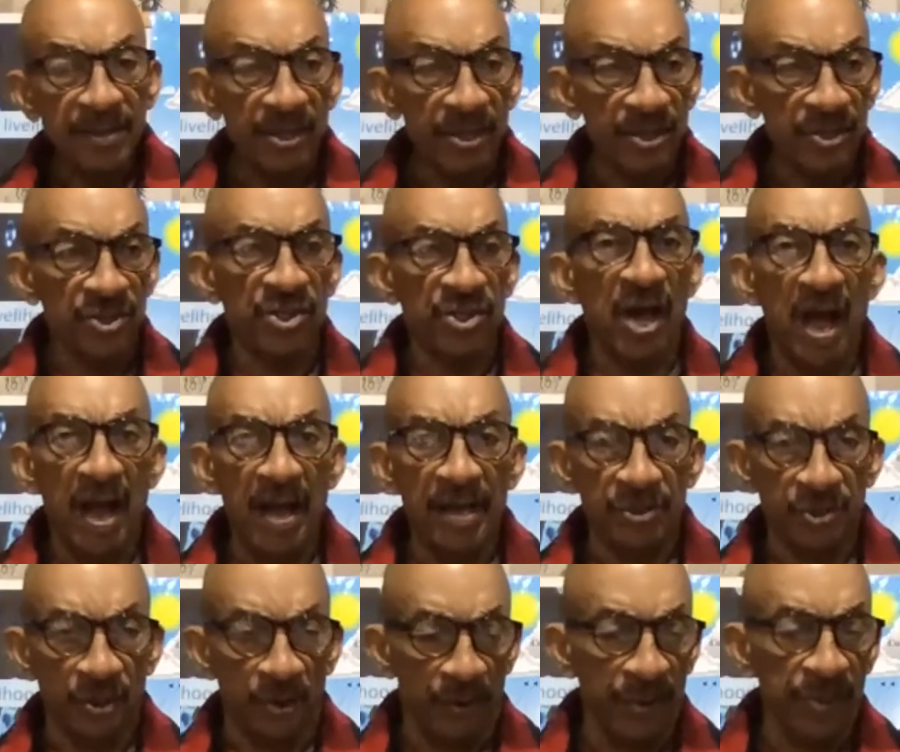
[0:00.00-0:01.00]
that
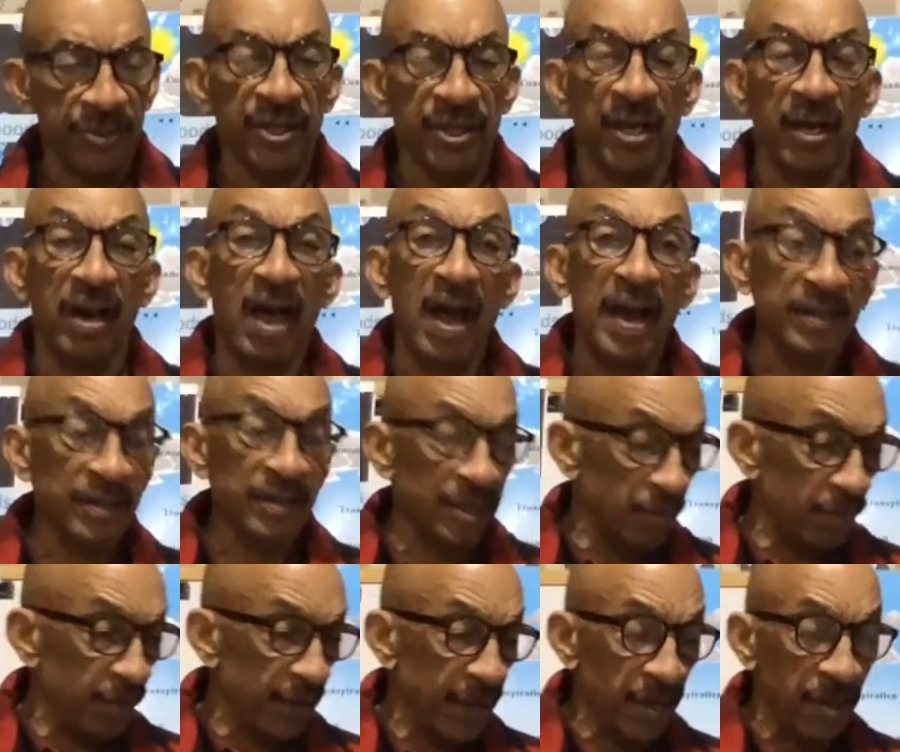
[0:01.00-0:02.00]
shines on us, the light that
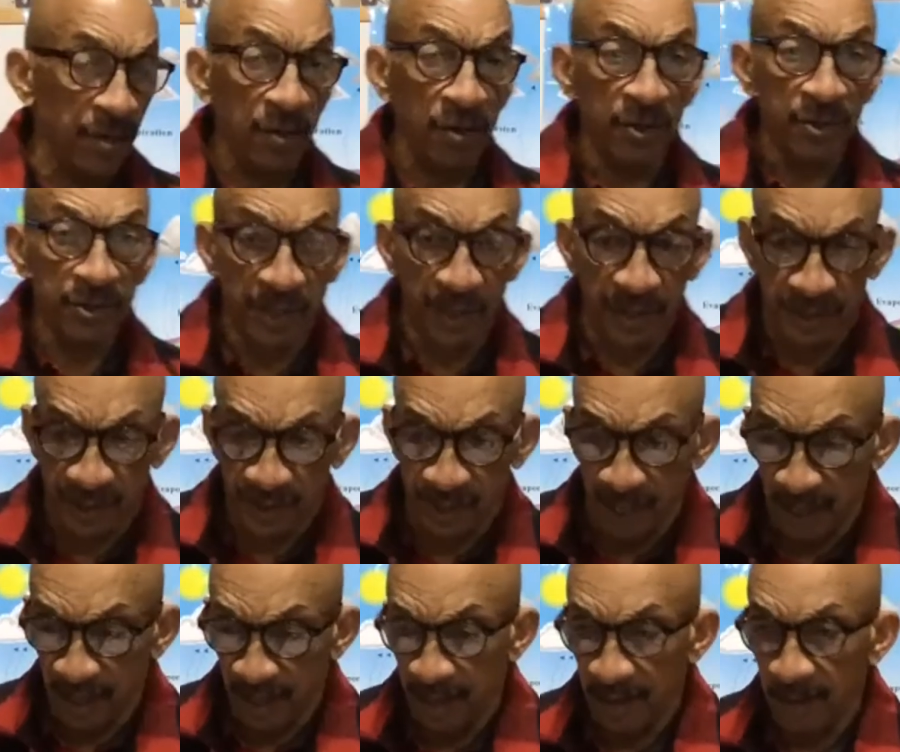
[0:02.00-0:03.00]
we use to
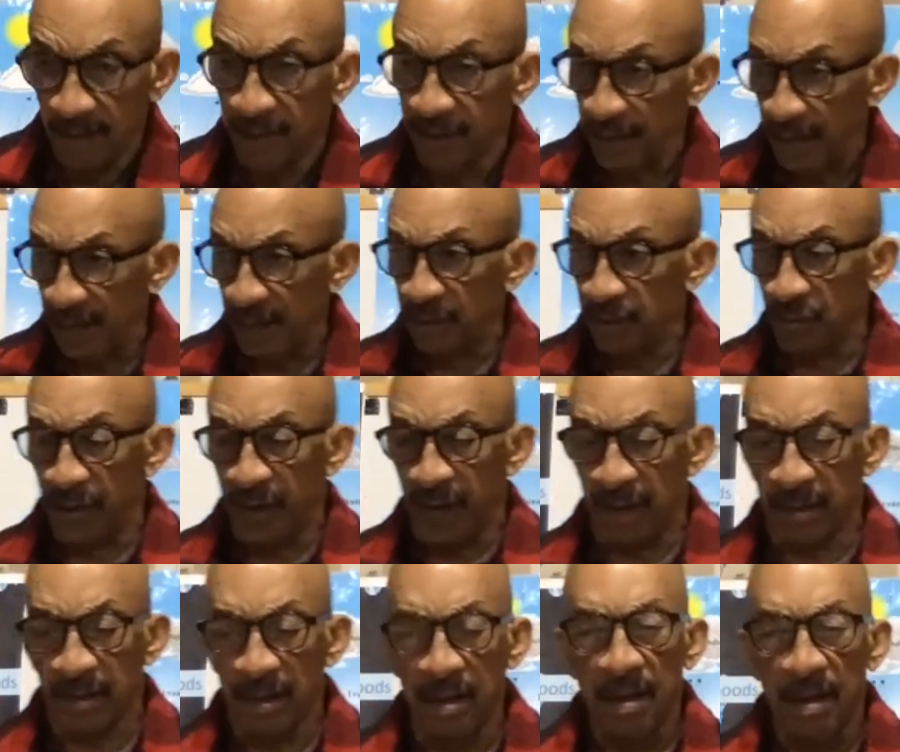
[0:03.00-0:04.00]
see things with,